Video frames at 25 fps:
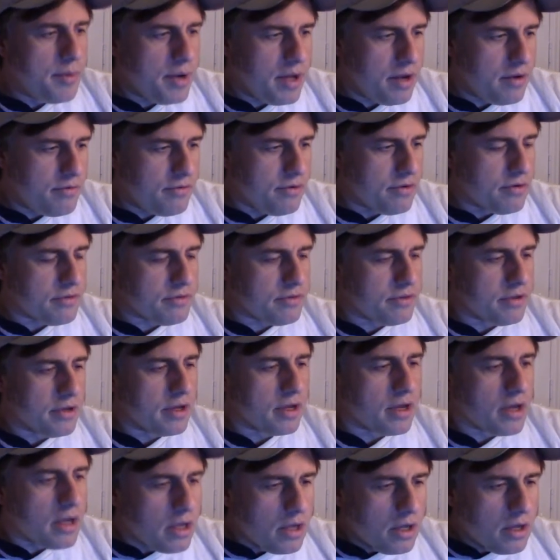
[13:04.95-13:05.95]
out of first.
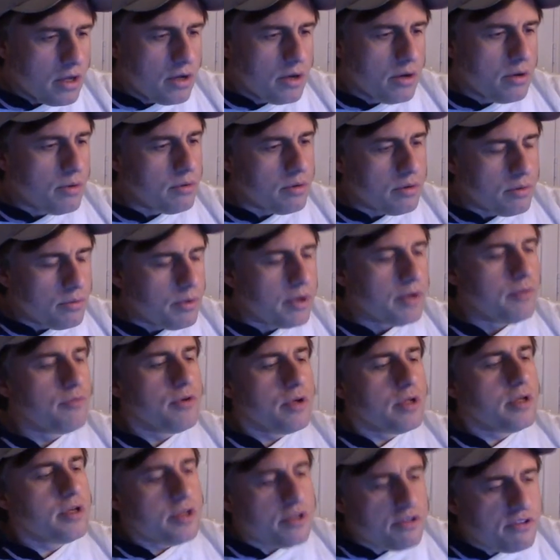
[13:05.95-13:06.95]
Like when
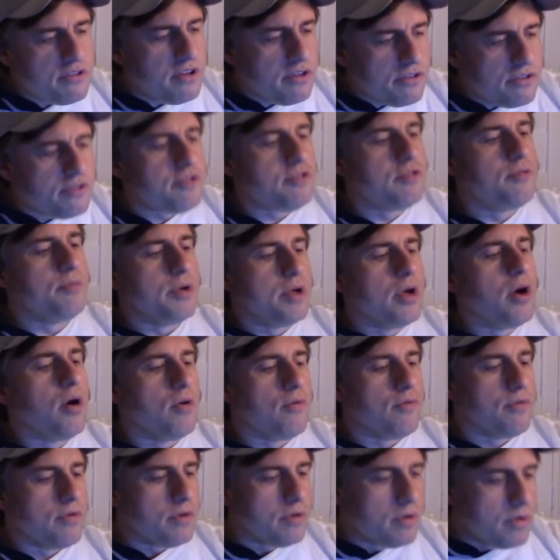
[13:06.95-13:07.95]
really your season should be
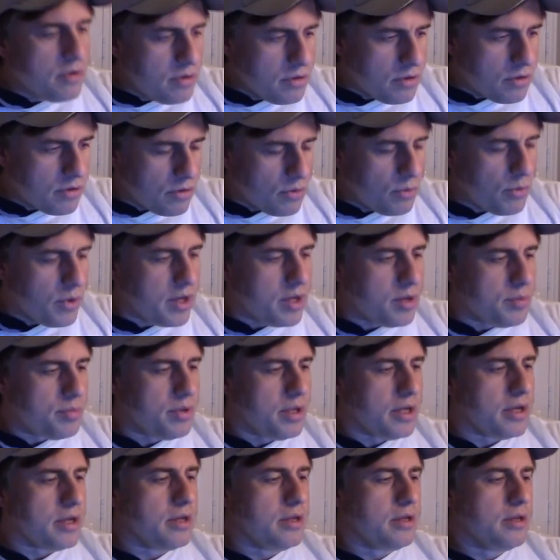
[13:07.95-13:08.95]
over. The, the way you're
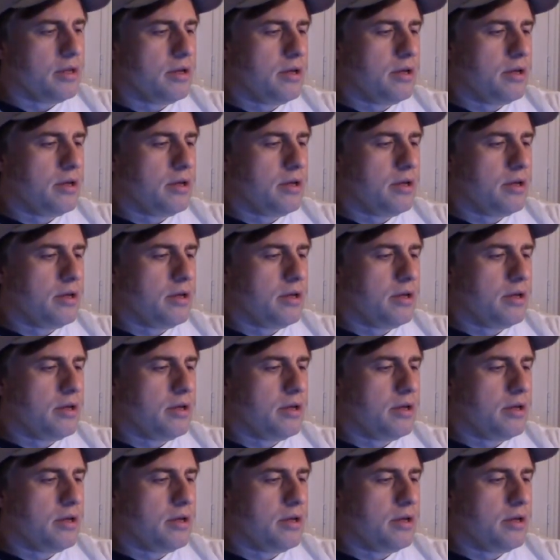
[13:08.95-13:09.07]
playing.